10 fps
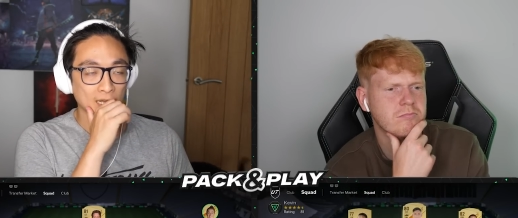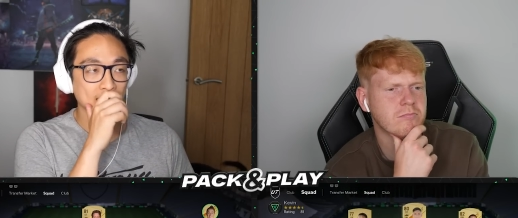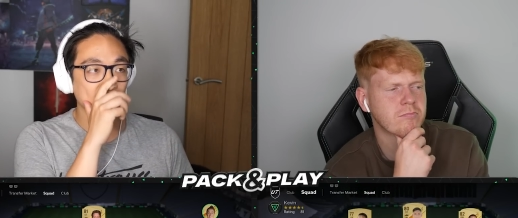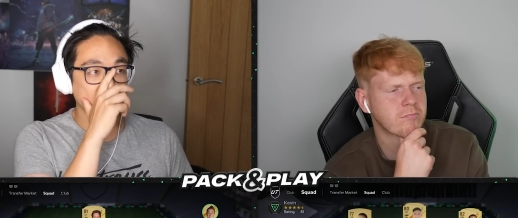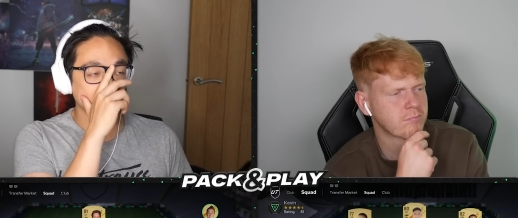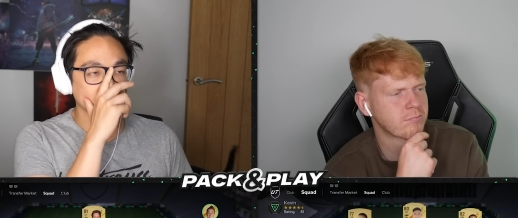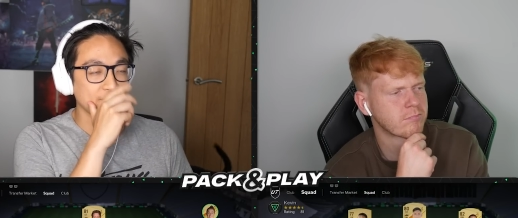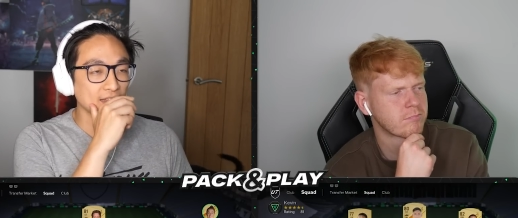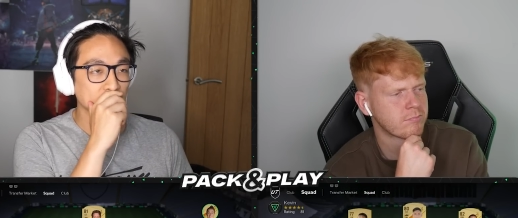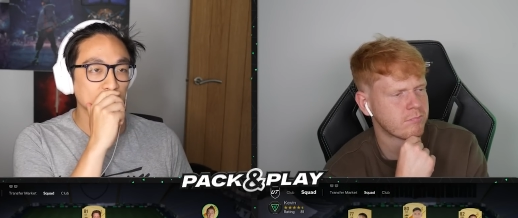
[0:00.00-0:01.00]
Speaker 1: My
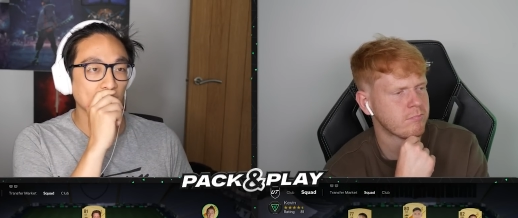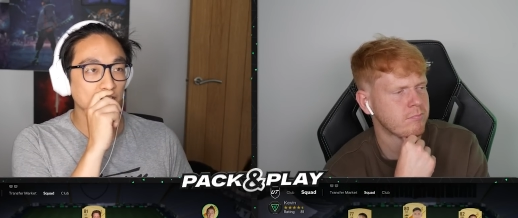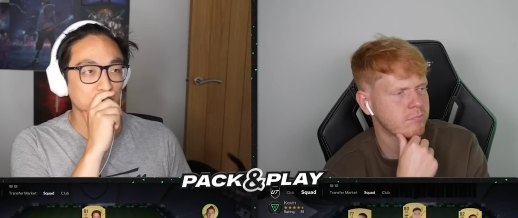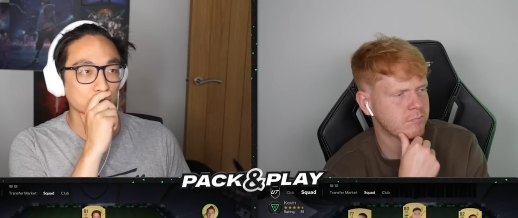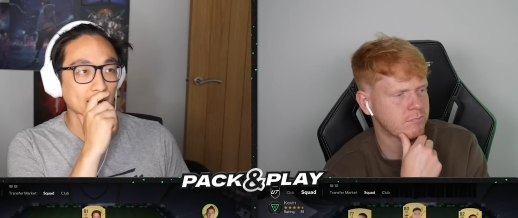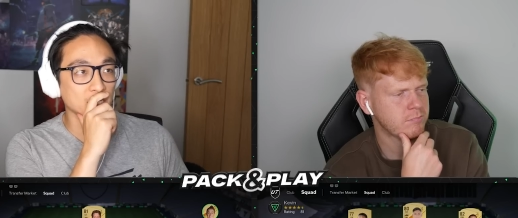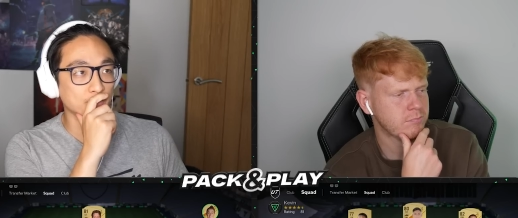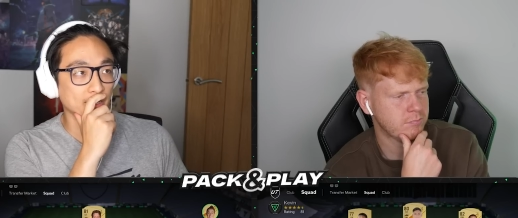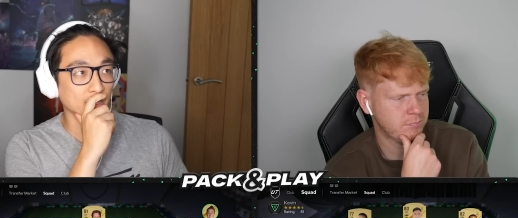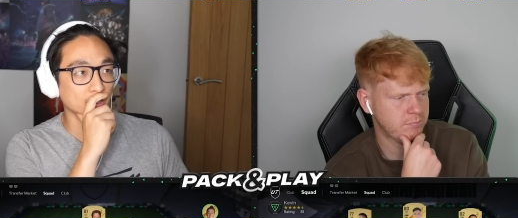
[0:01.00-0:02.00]
defence is very
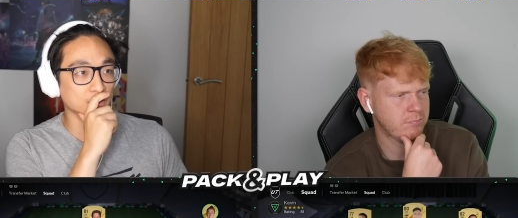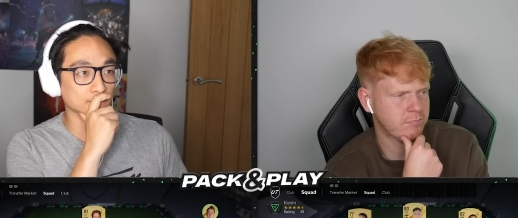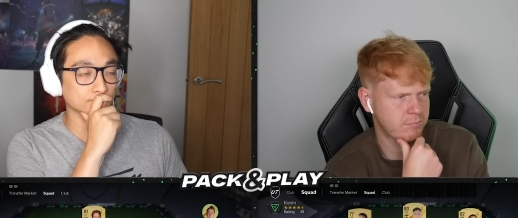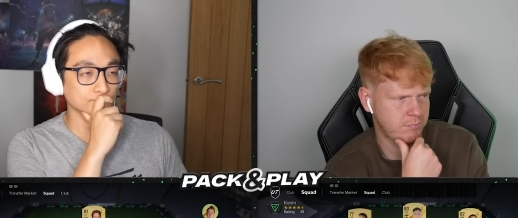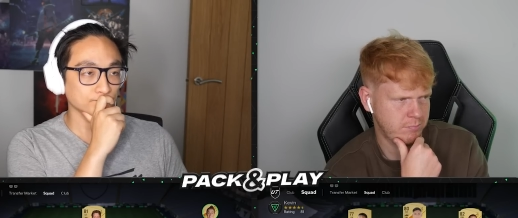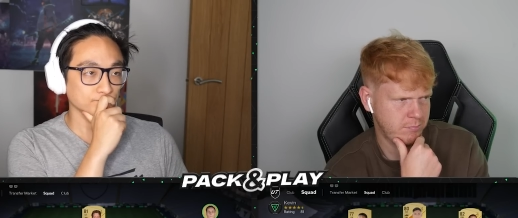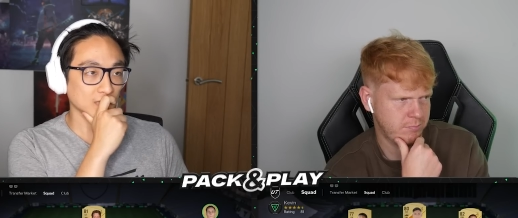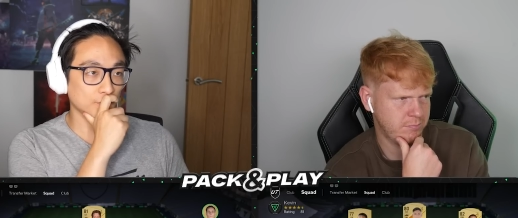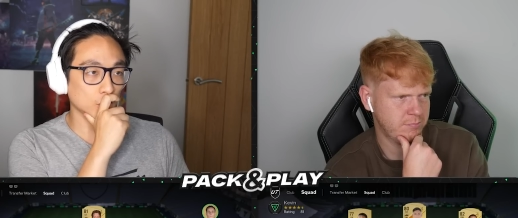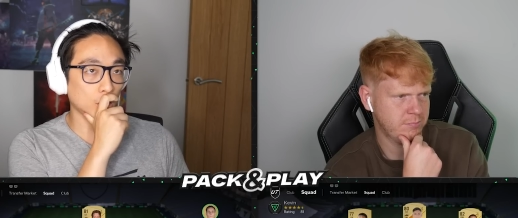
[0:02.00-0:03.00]
strange because
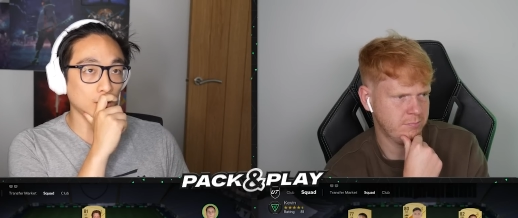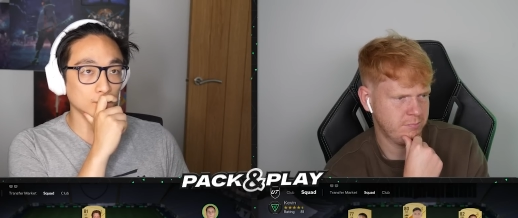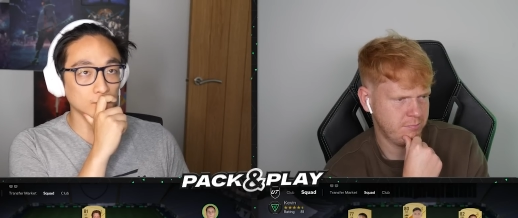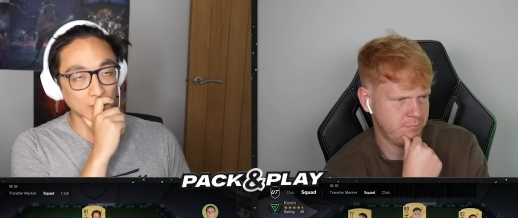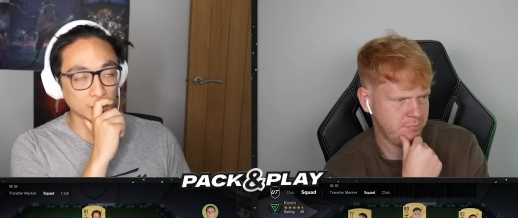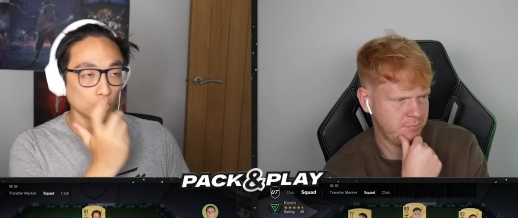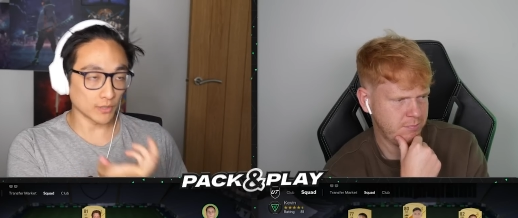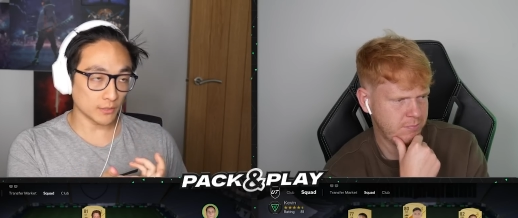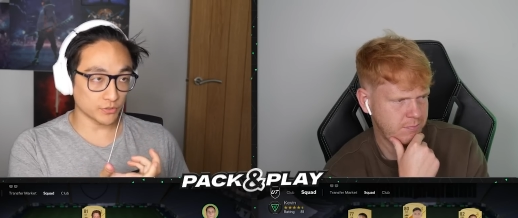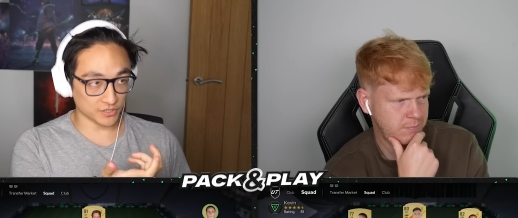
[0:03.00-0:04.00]
I've got a
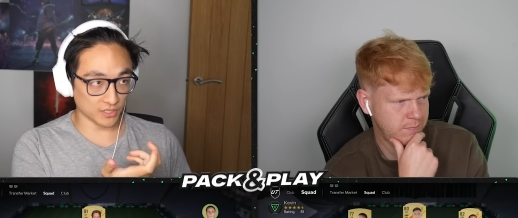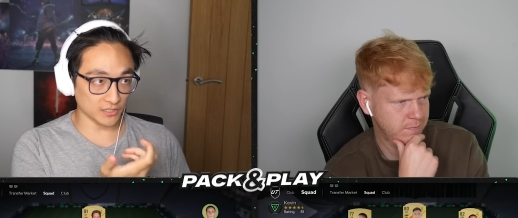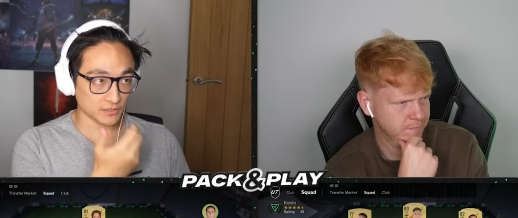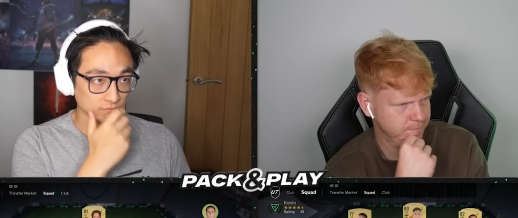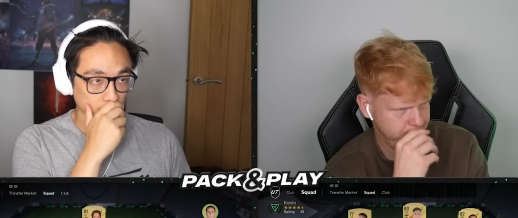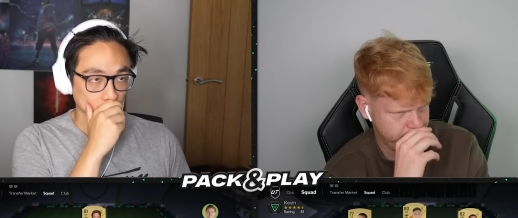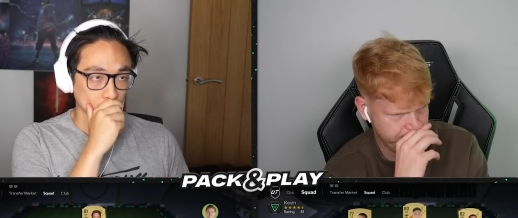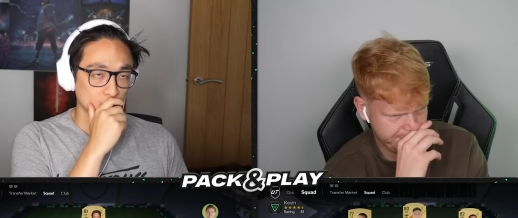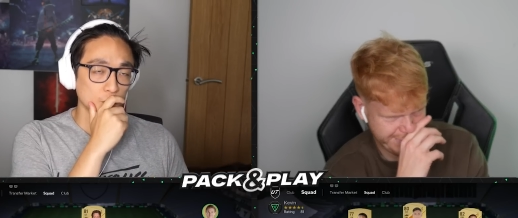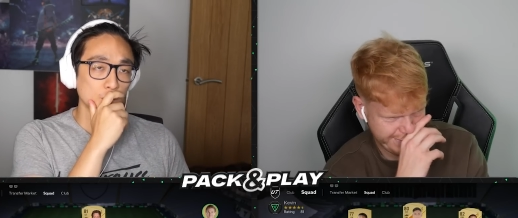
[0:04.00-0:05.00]
goalie, which is nice.
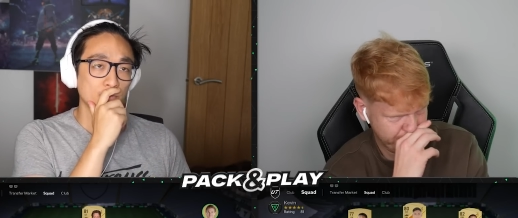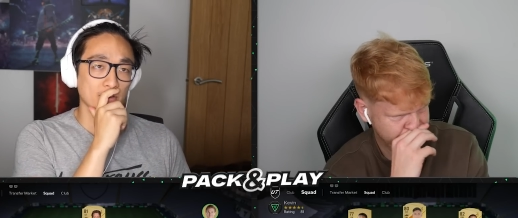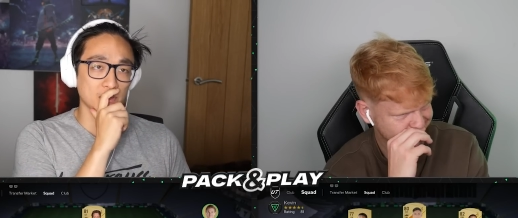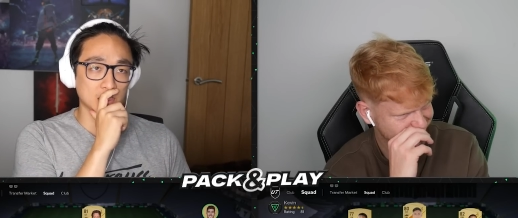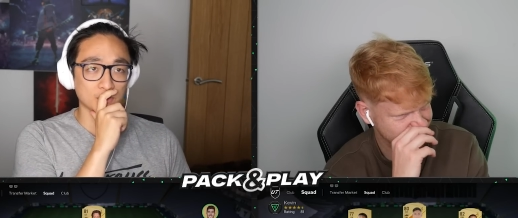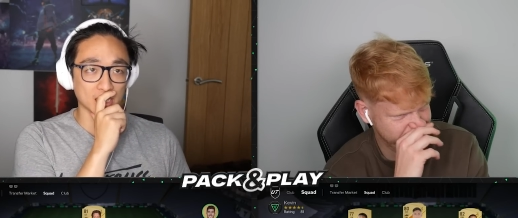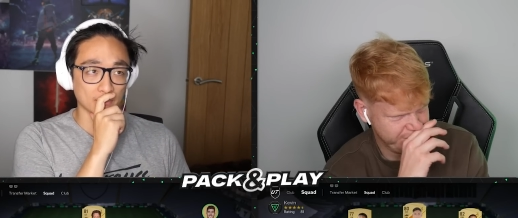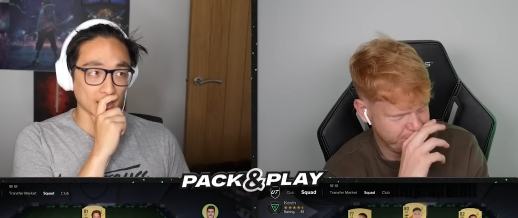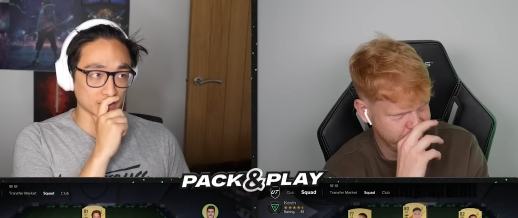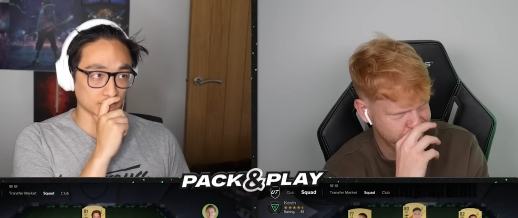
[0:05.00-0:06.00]
Two very slow
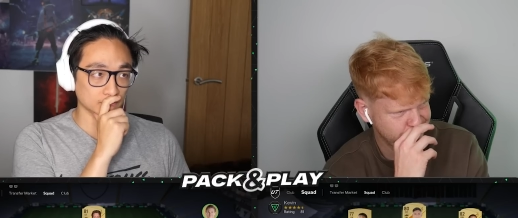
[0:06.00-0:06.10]
centre-backs.